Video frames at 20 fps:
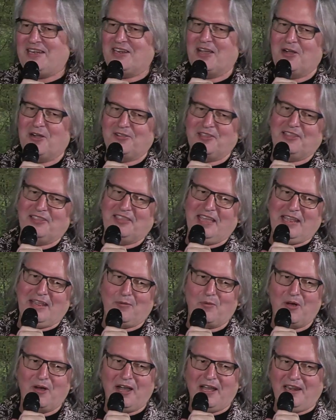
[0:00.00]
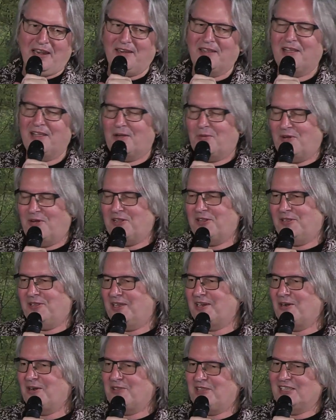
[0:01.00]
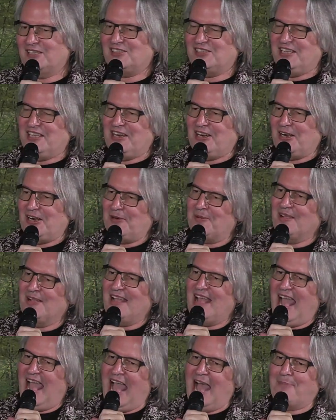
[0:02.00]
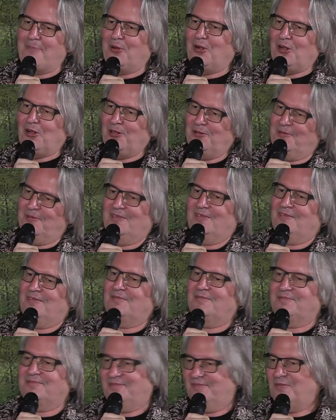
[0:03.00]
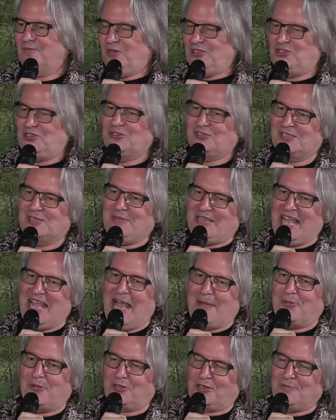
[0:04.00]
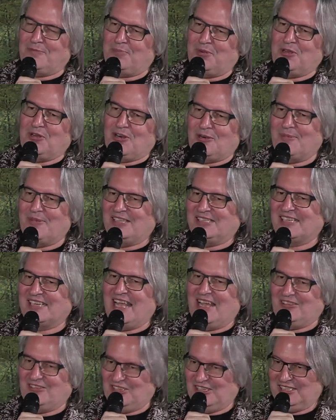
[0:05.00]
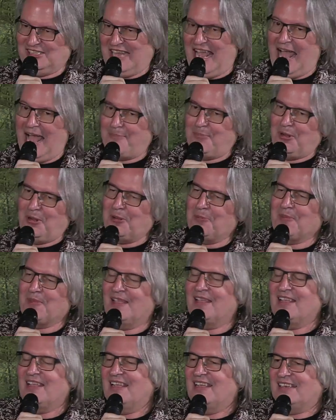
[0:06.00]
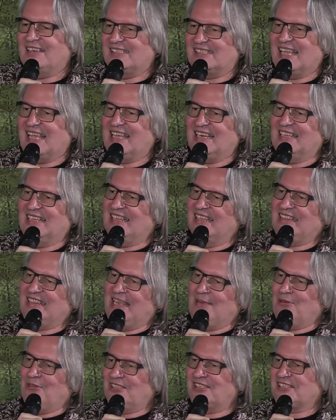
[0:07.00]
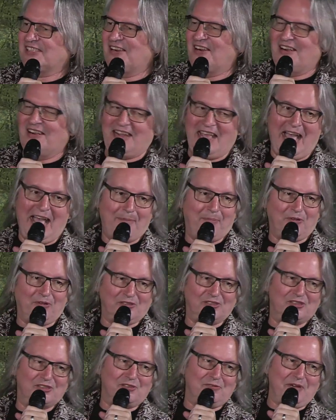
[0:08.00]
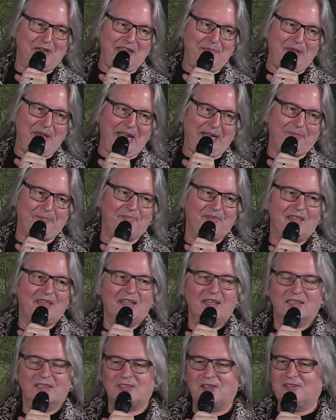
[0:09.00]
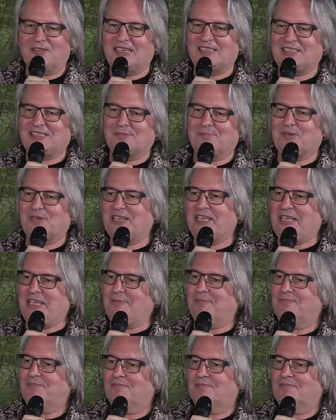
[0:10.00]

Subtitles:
know that they won? Well, you know, this year, Apple, which used to be Apple Computer, but is now just Apple, decided that they would start Apple streaming. So they simply